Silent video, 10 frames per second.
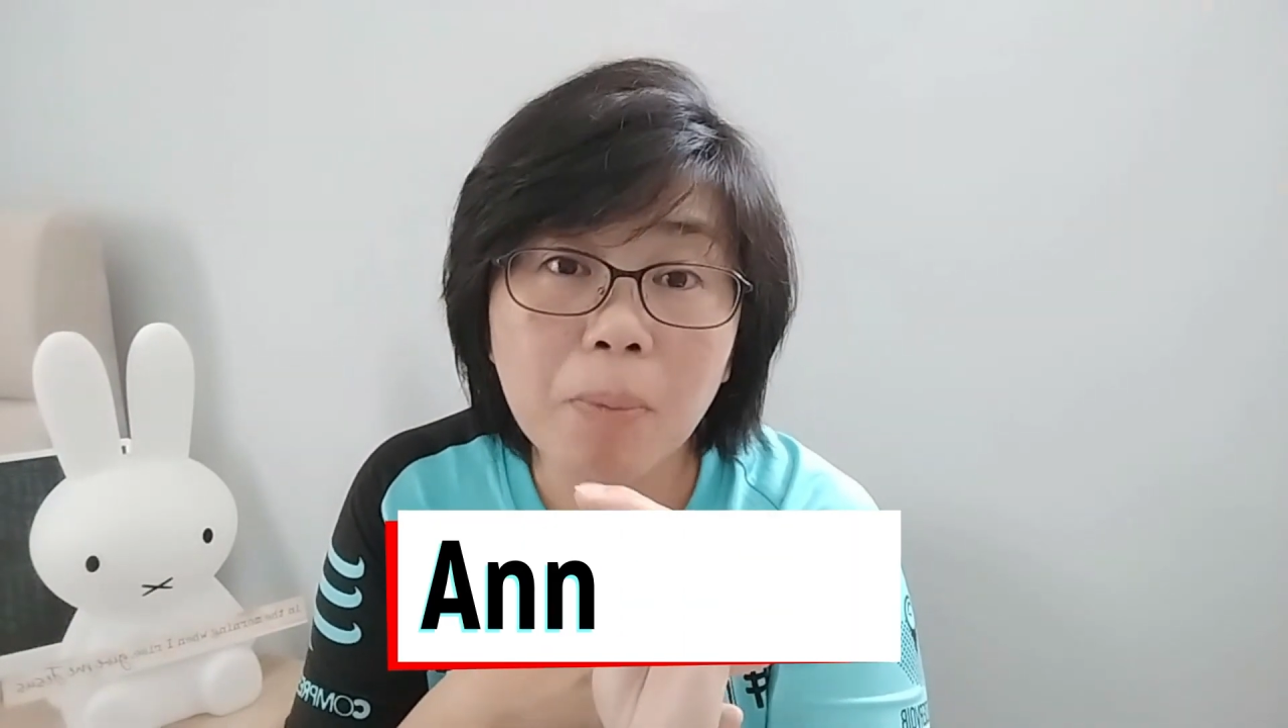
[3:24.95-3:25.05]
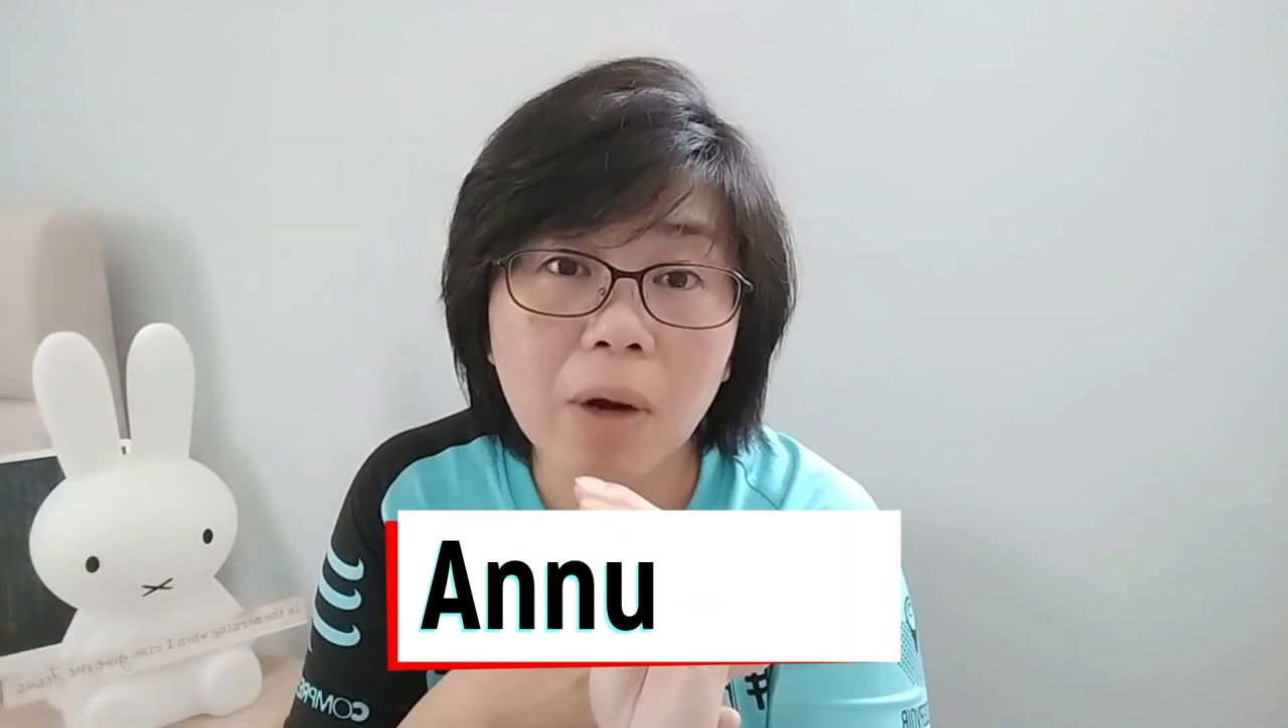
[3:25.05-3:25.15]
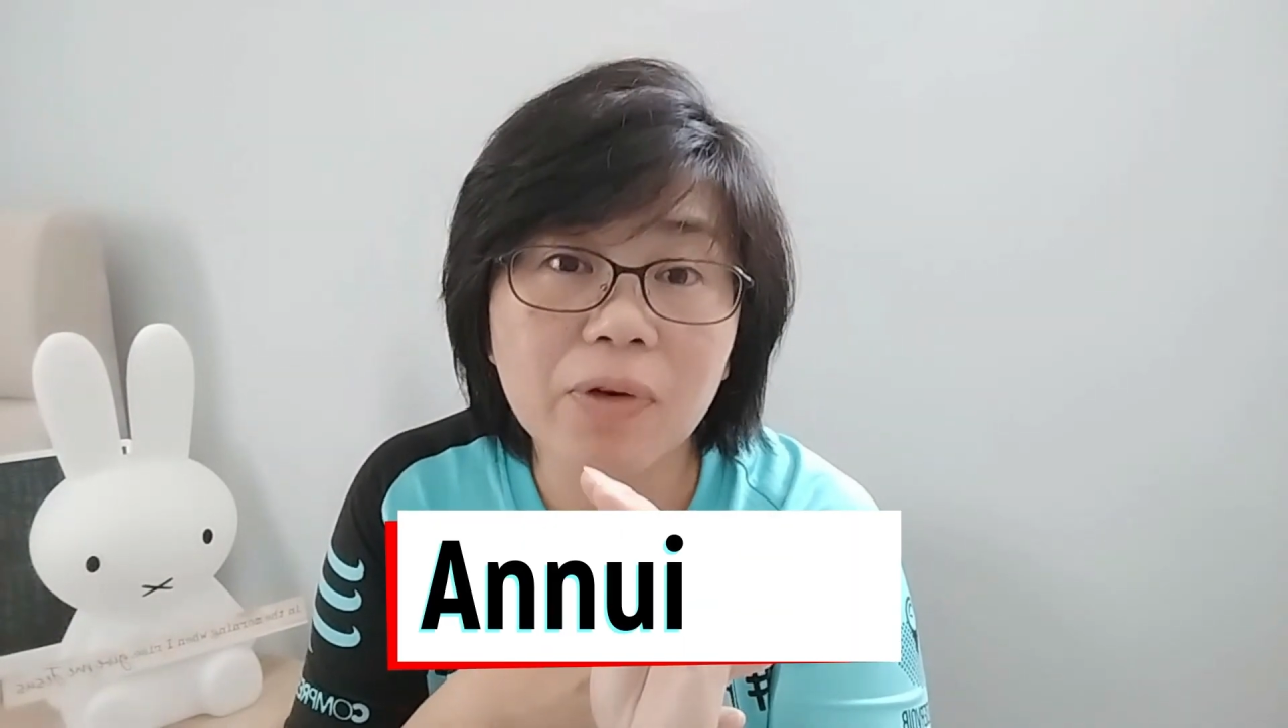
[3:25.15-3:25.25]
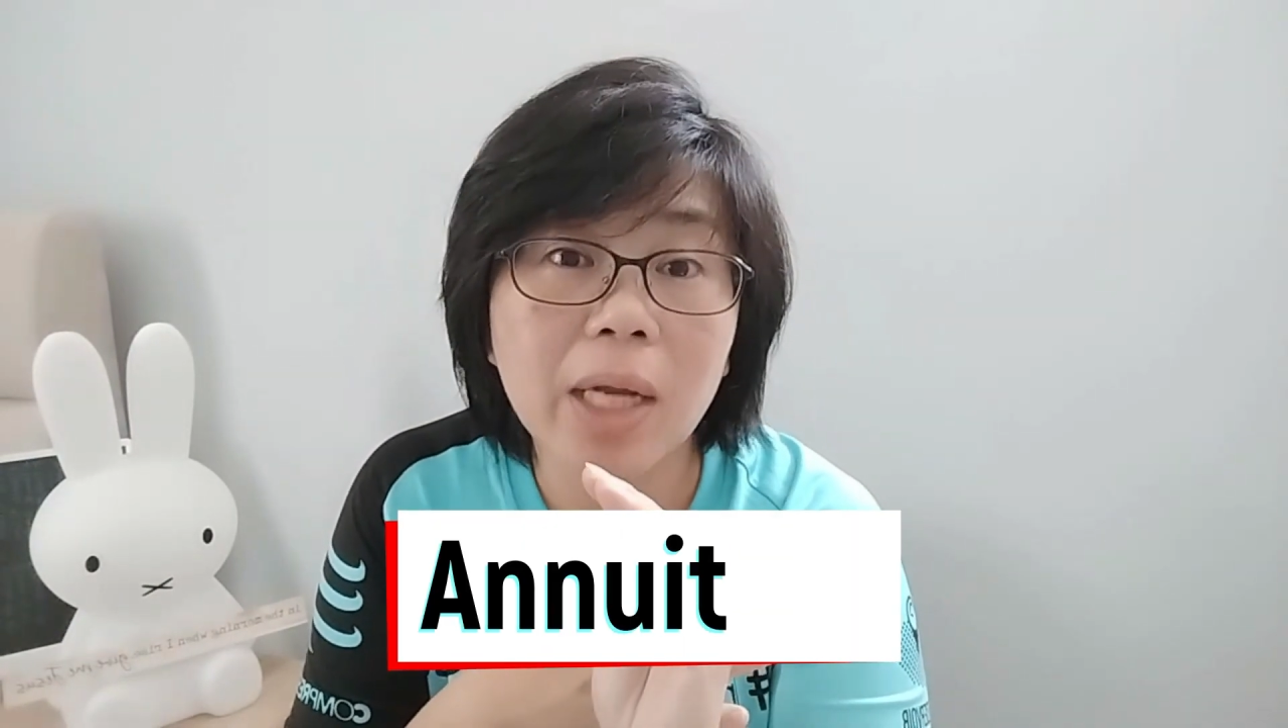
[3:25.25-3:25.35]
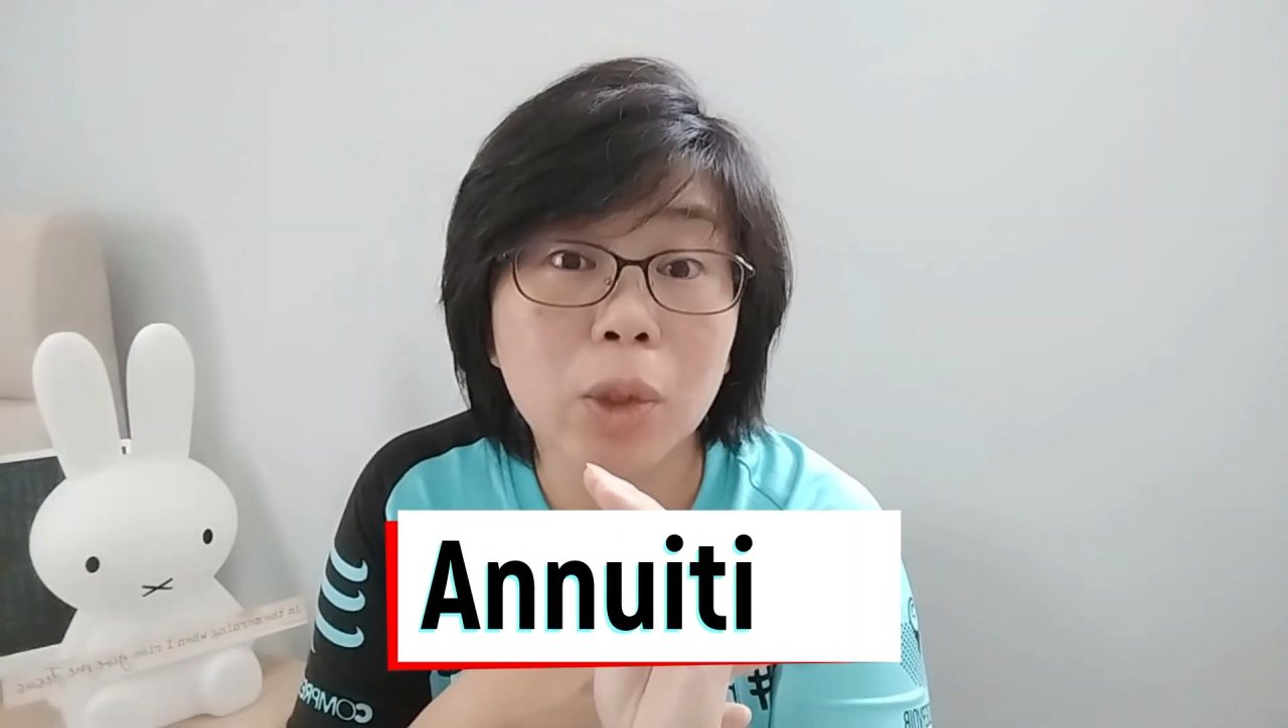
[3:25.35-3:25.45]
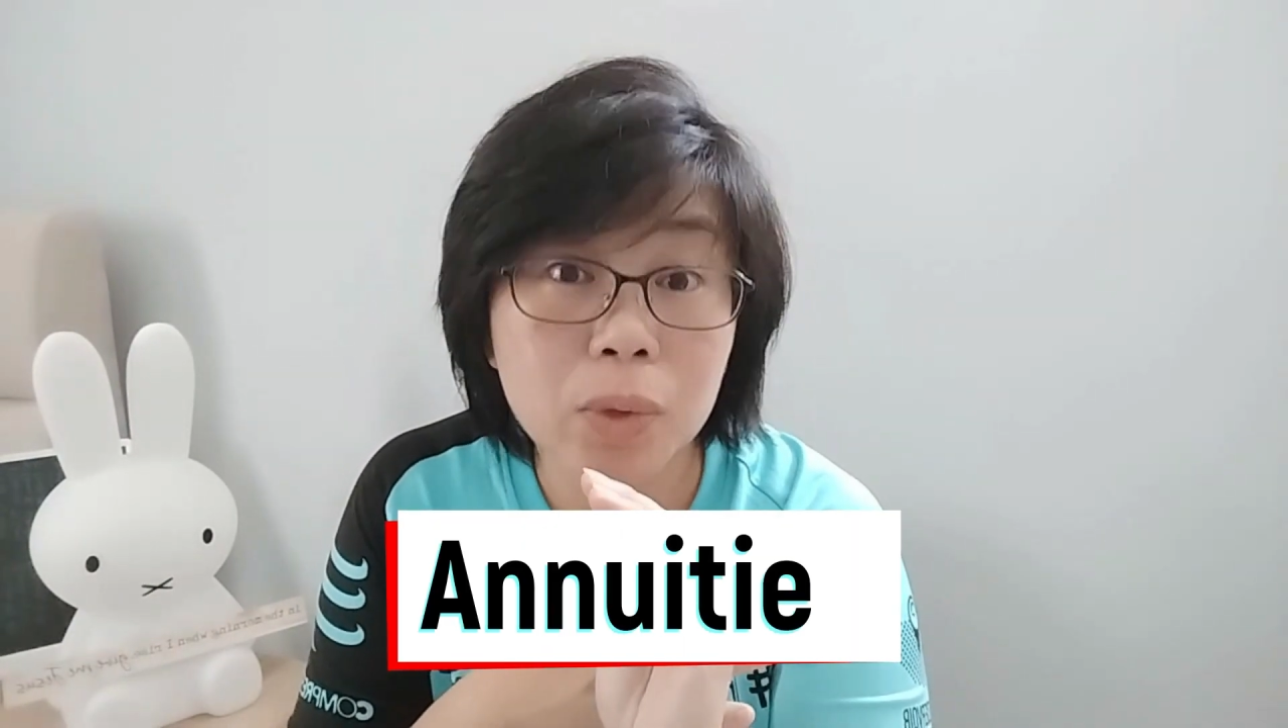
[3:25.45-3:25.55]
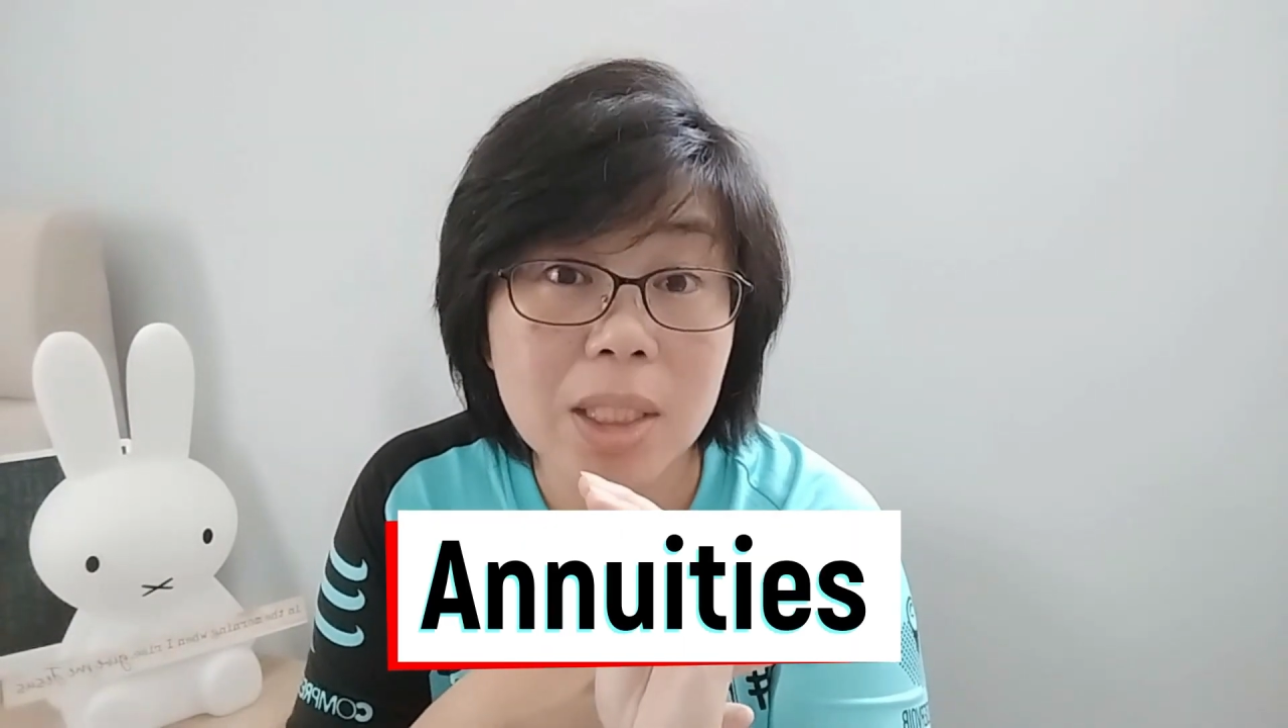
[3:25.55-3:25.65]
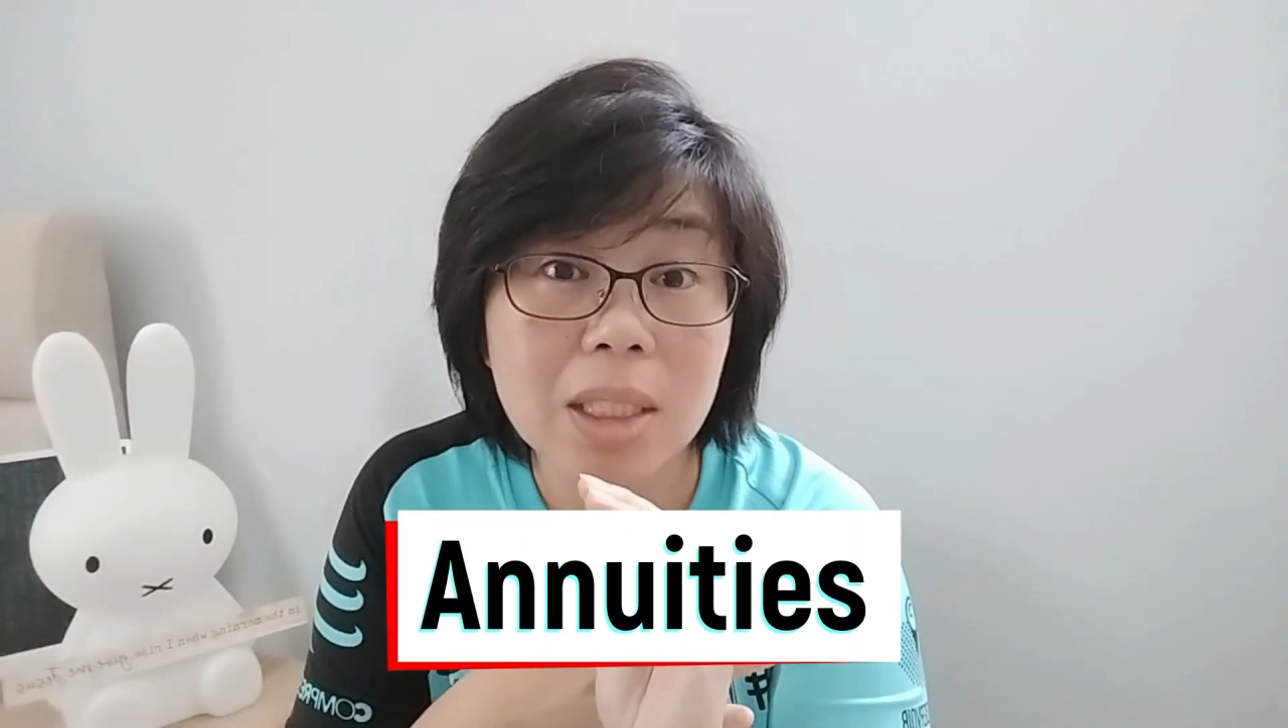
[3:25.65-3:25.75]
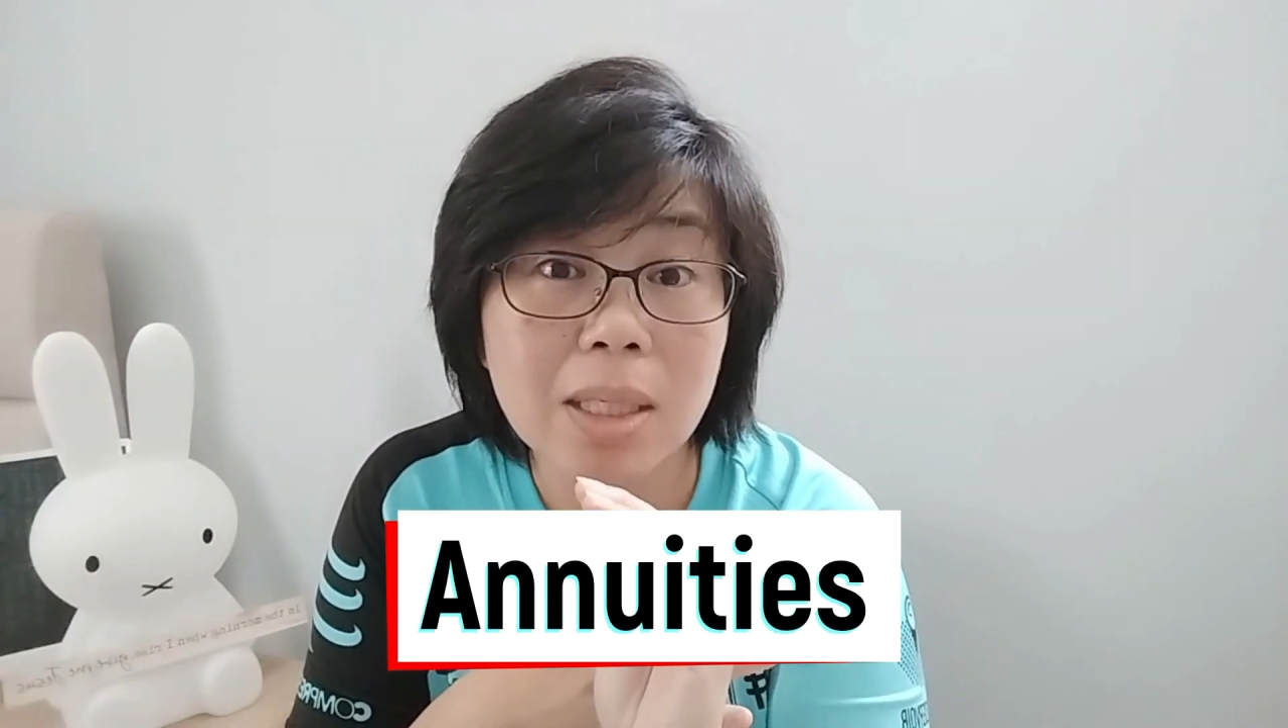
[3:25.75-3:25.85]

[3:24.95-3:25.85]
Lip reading: private annuities